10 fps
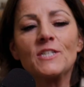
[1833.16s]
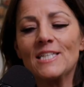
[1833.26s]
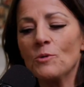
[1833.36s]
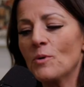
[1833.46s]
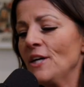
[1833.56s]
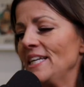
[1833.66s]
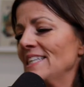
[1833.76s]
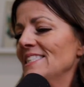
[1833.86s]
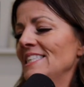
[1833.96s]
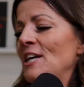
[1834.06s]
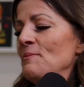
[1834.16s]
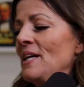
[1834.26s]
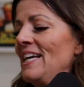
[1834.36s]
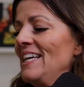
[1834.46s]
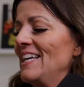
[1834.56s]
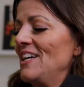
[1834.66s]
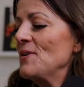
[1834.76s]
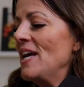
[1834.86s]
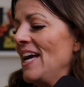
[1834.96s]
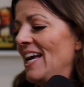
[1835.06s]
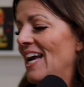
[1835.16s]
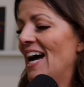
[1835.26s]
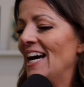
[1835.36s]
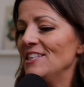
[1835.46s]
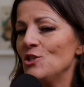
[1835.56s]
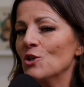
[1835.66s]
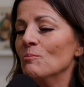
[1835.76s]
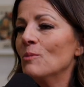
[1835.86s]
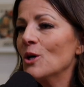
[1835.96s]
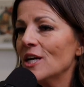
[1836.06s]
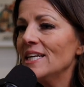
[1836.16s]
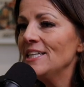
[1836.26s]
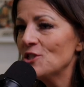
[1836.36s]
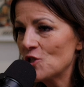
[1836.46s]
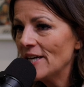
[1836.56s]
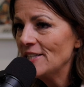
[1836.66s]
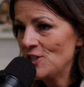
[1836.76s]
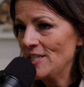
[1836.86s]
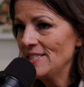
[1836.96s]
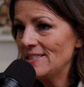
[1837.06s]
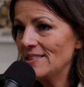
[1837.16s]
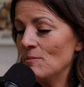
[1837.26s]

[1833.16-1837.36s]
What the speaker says: to sell products. And I'm like, okay, as your marketing strategist,